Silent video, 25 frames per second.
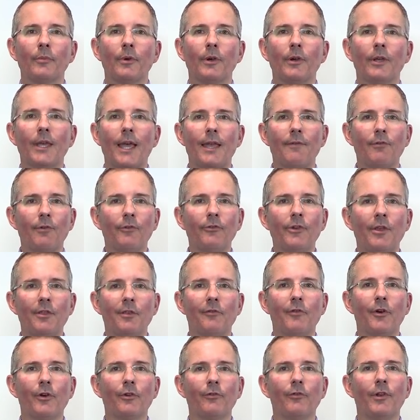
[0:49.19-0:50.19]
Okay, if you've seen
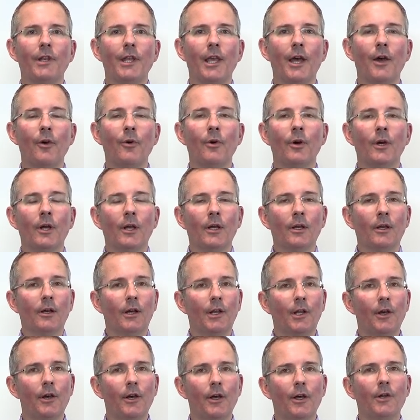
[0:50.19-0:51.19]
the first video,
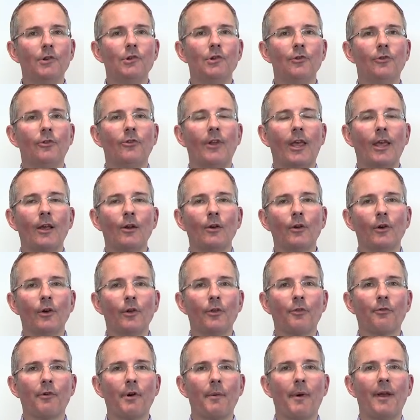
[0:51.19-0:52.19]
and I urge you to take a look
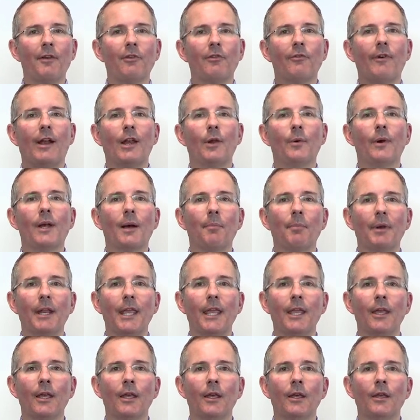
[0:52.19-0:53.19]
at three ways to value a
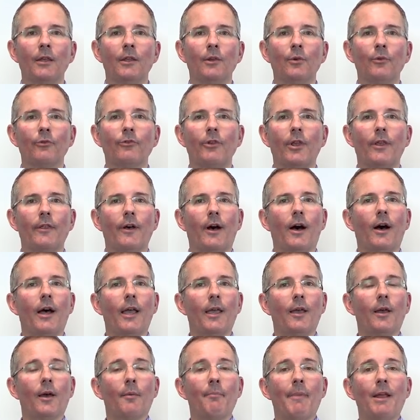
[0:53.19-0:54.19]
company, you'll see that
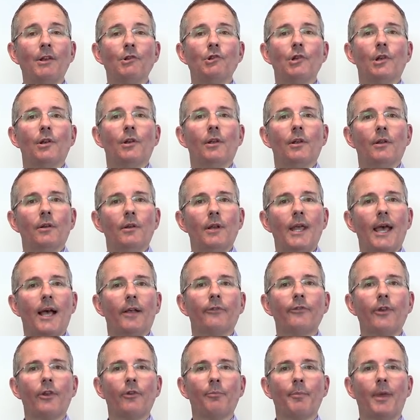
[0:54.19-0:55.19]
I mention net
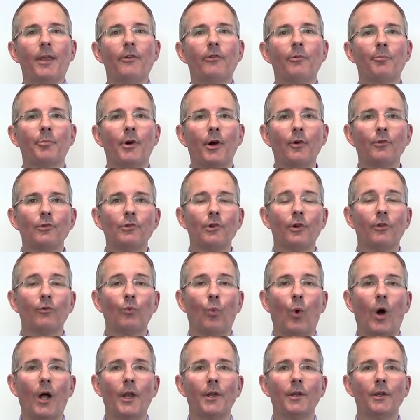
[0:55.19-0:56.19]
assets-based approach as
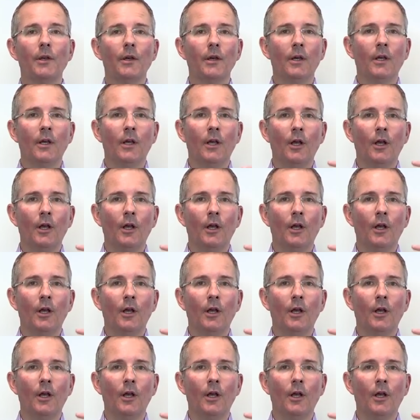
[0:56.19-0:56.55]
one,